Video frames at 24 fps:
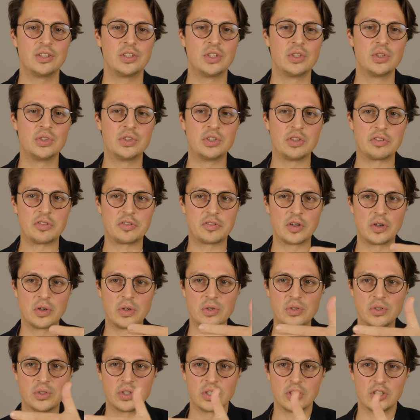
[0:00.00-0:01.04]
use your
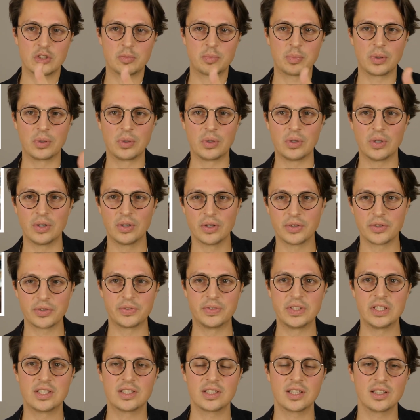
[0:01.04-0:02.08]
phone to explore
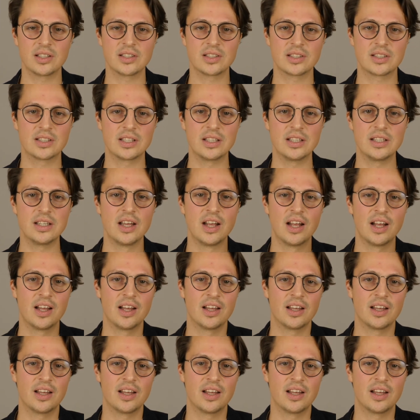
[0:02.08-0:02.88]
360